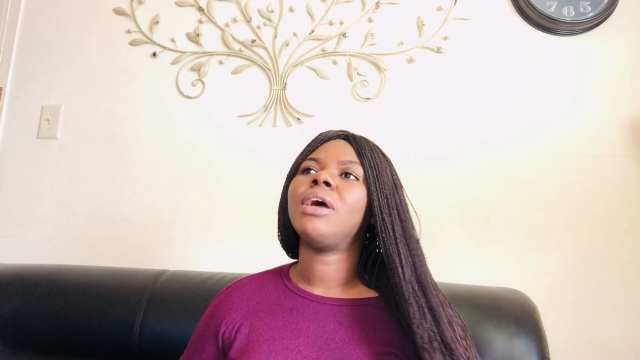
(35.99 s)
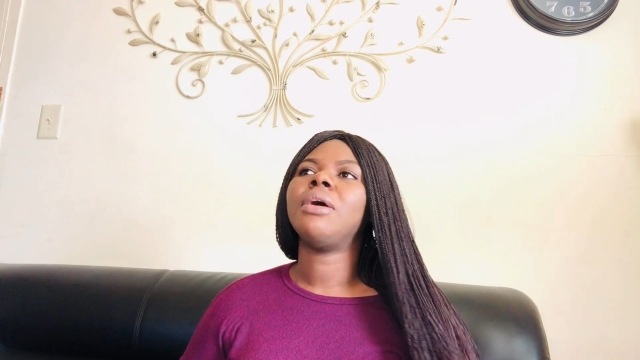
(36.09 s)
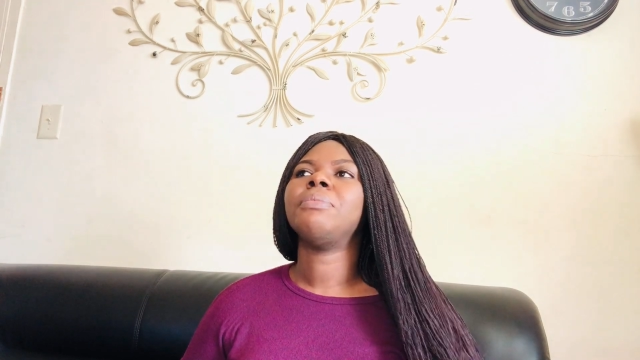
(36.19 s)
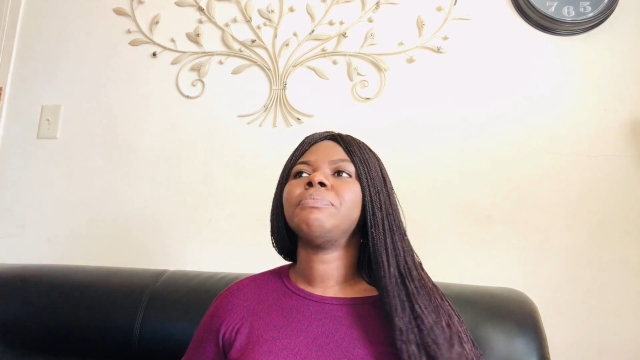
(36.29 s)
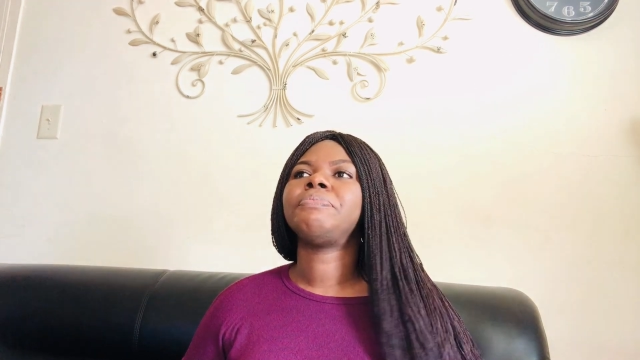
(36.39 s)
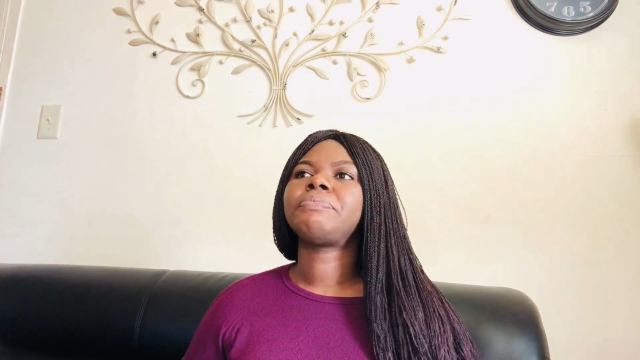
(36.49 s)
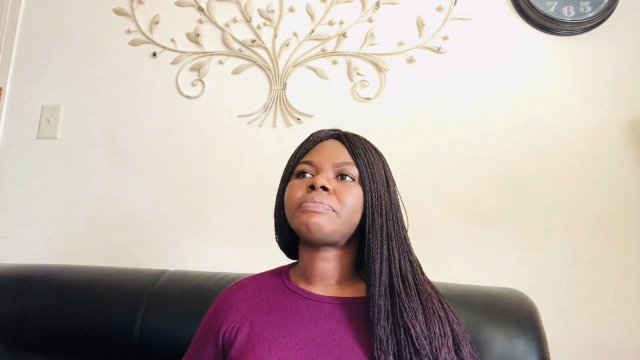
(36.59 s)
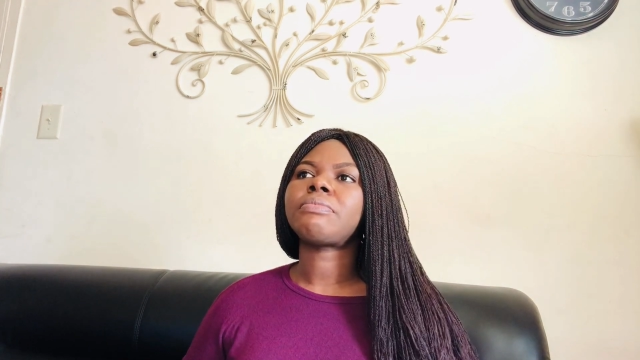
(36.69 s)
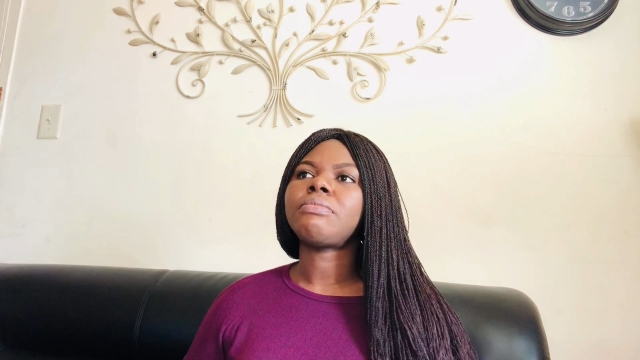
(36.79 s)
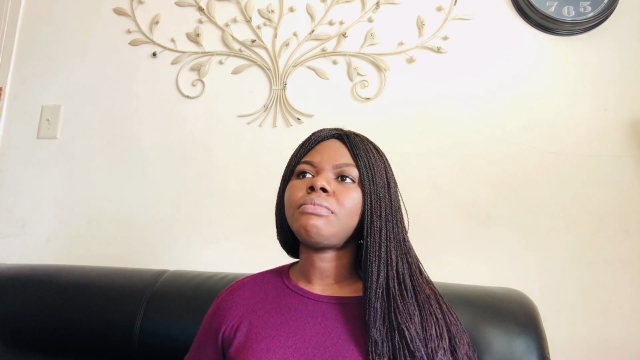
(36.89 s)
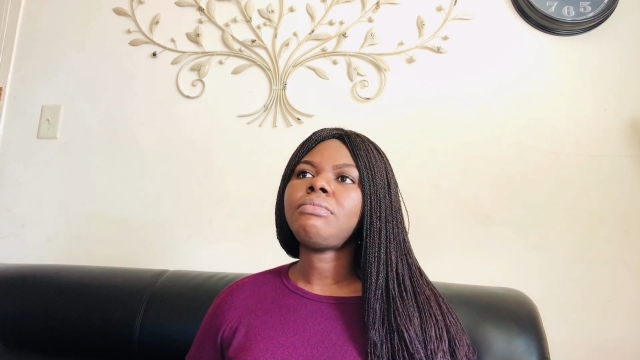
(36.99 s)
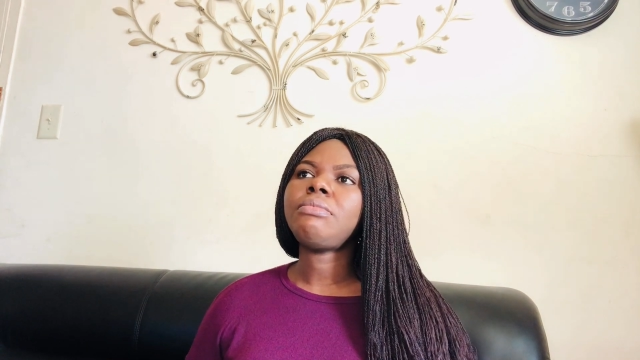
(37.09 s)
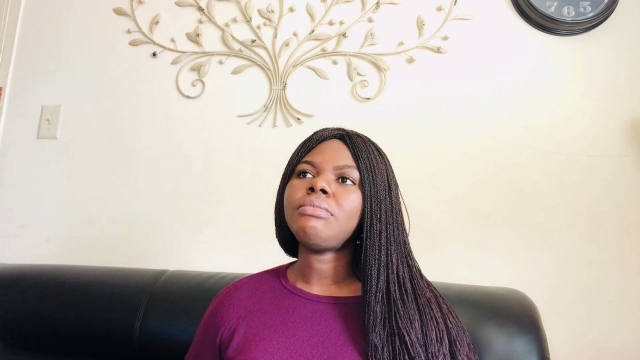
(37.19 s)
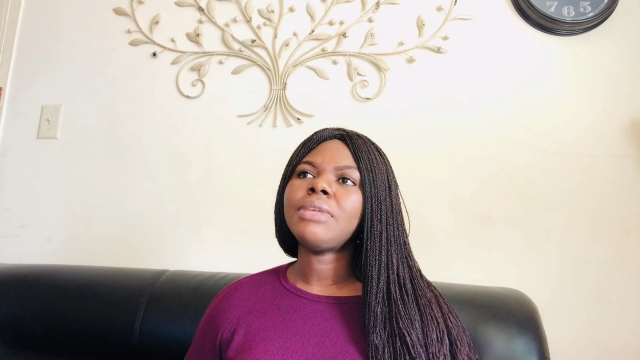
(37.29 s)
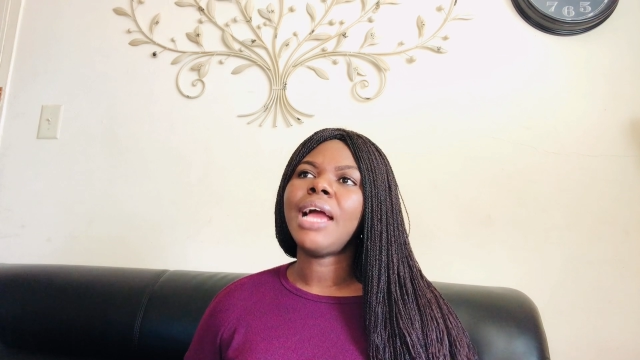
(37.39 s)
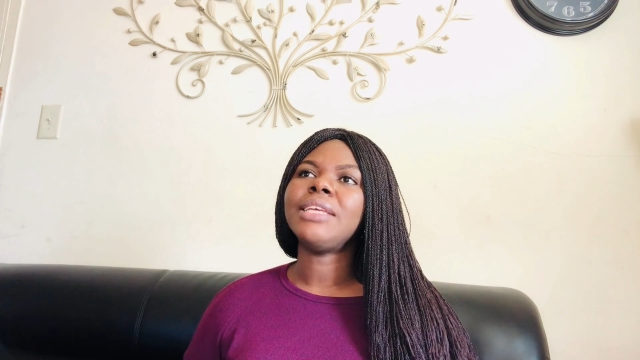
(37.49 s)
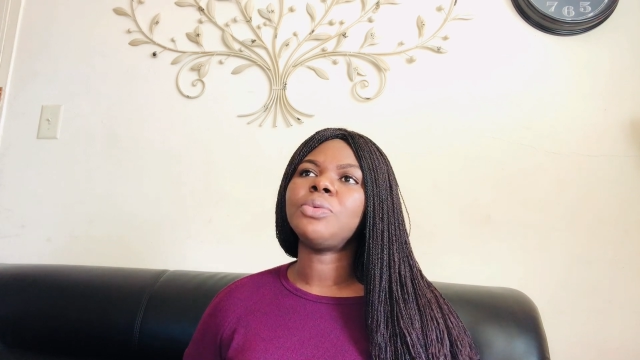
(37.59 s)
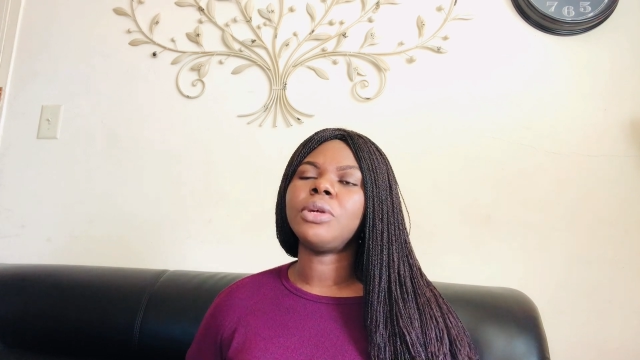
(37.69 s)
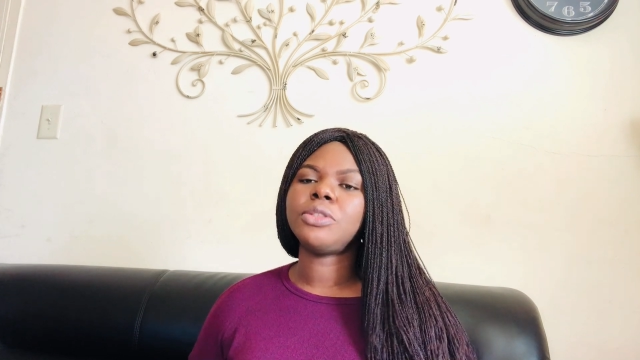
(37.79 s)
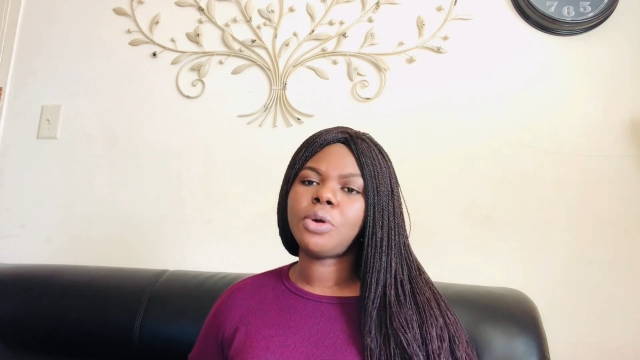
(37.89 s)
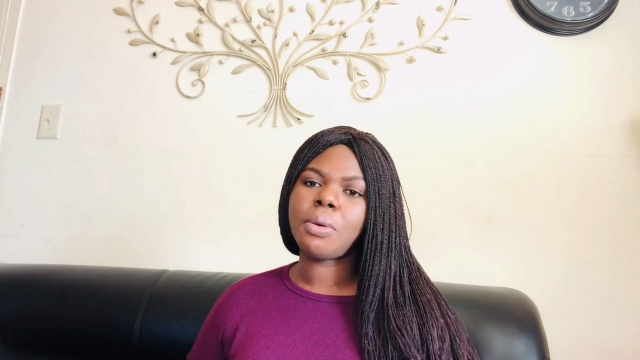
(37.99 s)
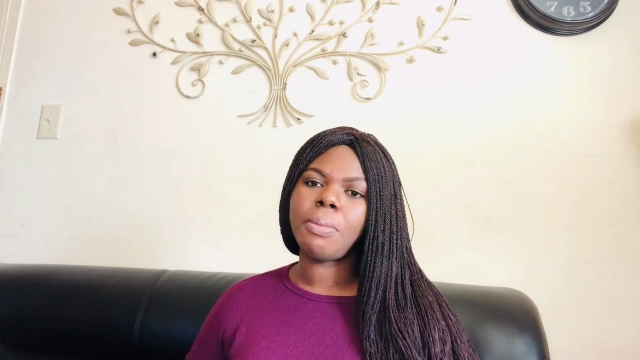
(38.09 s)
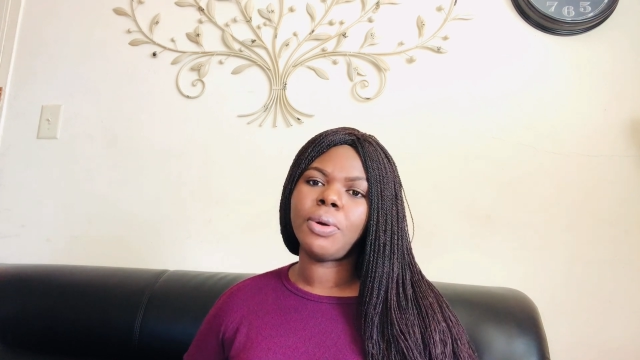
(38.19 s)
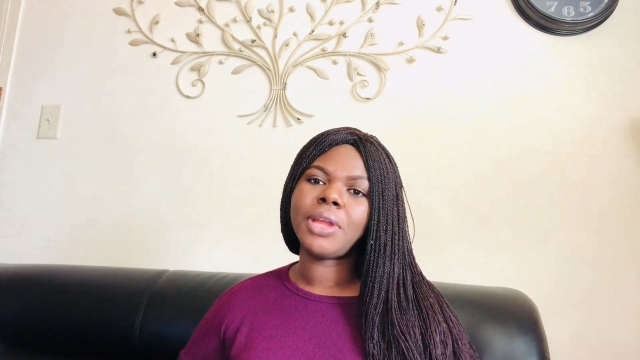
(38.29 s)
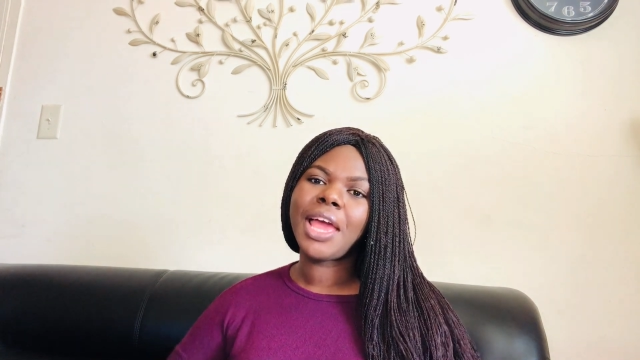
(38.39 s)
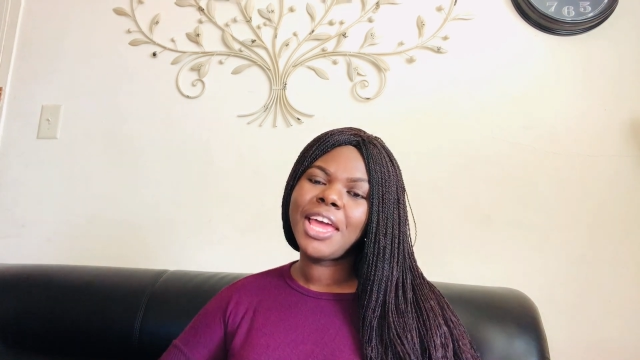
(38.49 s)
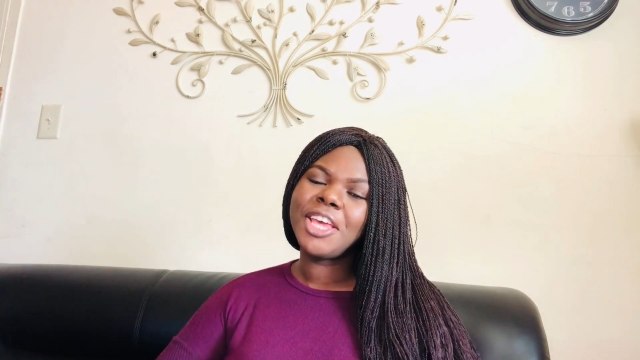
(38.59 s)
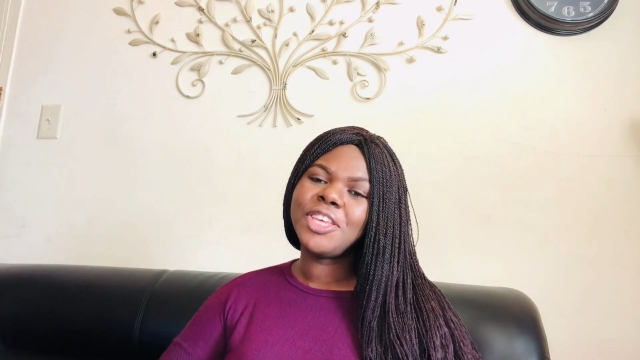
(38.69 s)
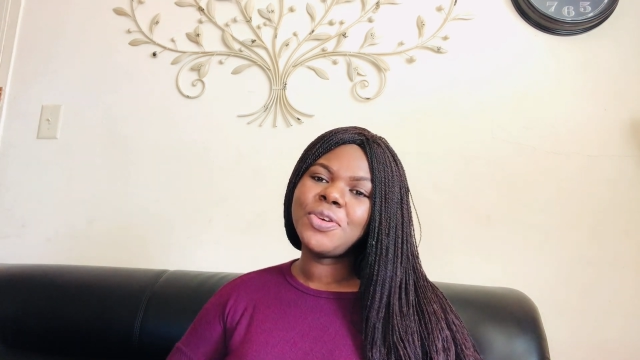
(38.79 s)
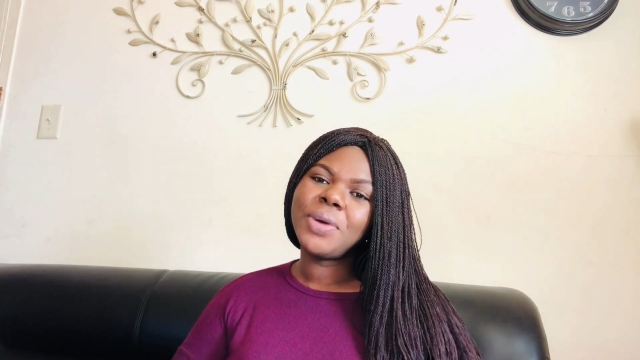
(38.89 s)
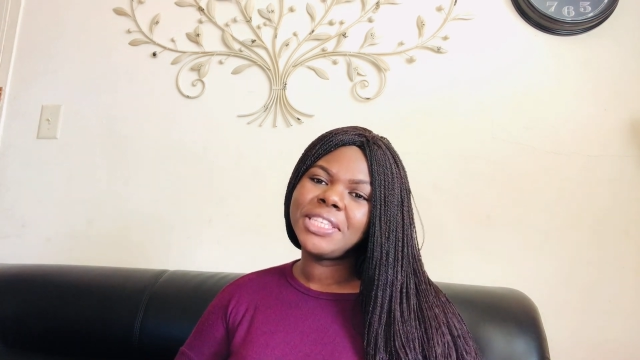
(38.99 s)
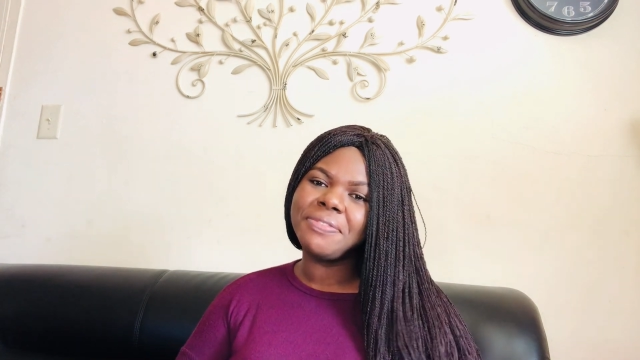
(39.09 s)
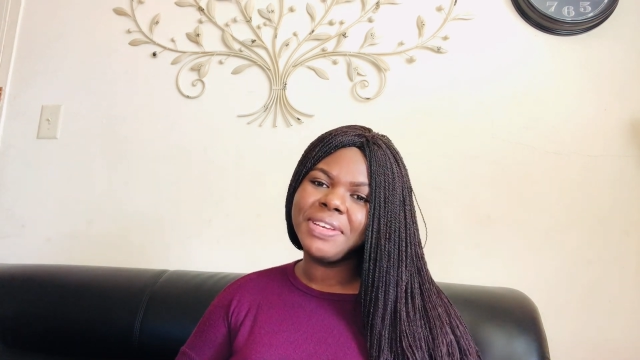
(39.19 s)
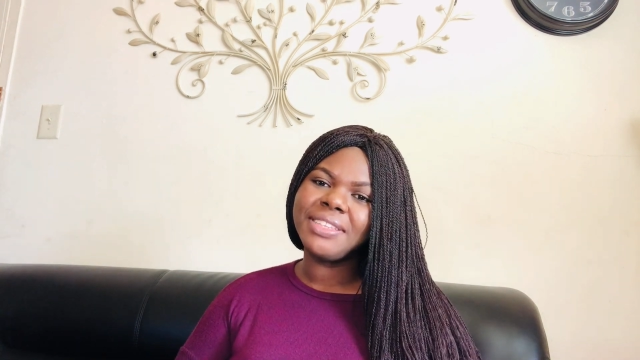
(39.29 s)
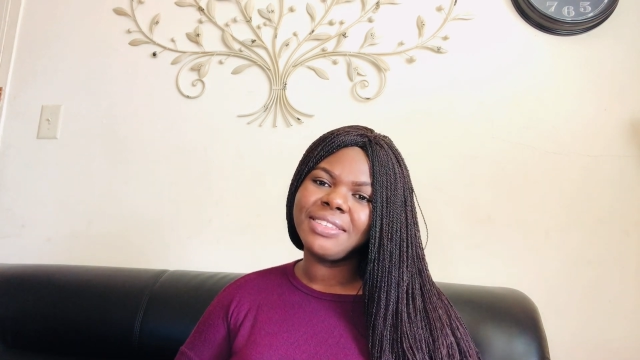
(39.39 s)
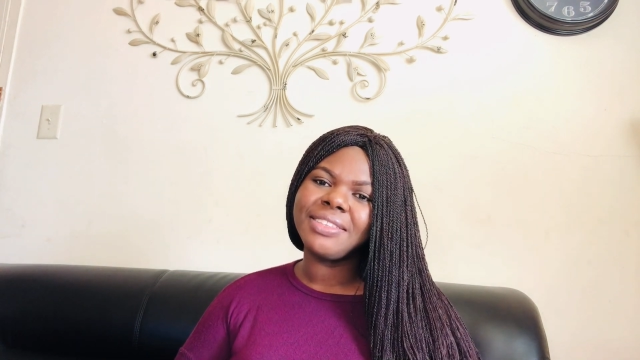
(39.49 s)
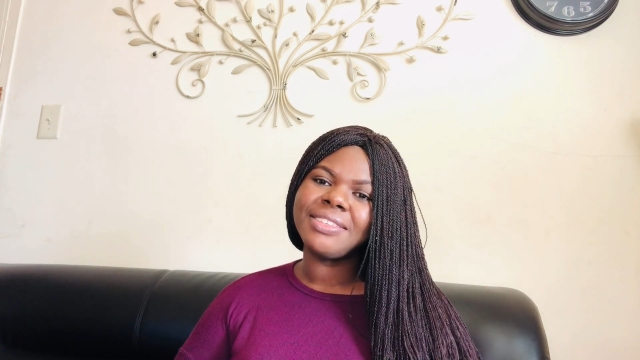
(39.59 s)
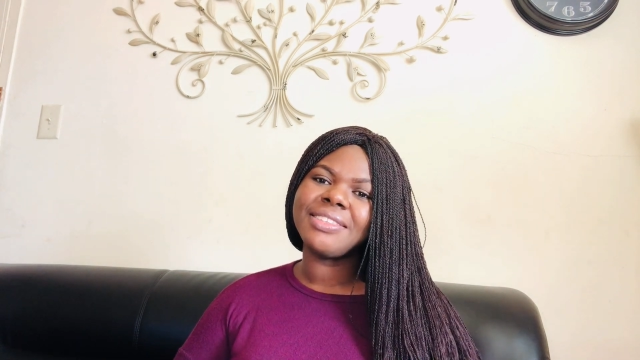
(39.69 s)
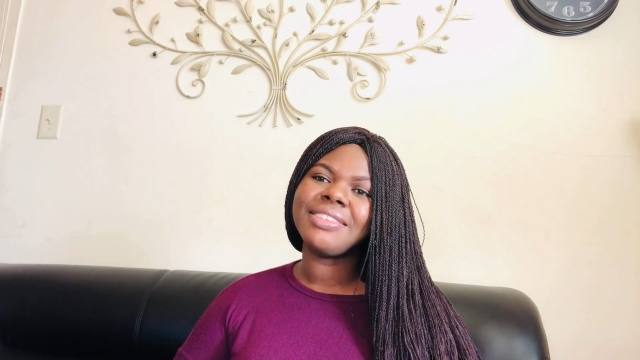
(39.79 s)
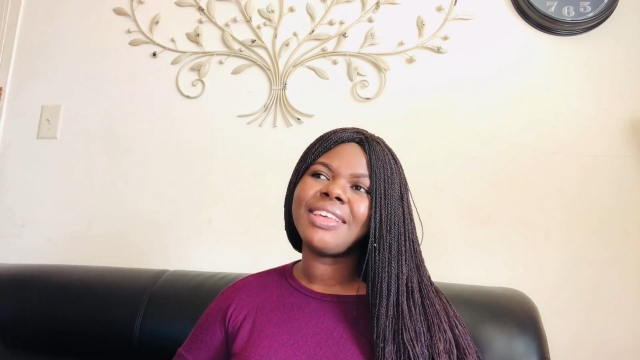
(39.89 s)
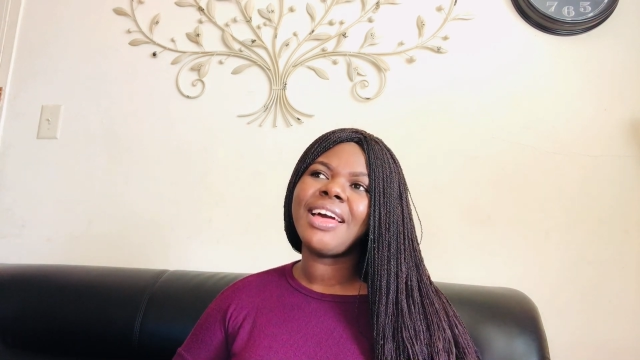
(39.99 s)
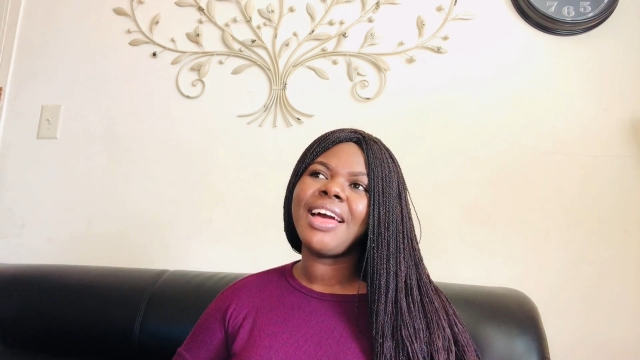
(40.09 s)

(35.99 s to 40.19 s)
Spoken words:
I just want to talk about US visas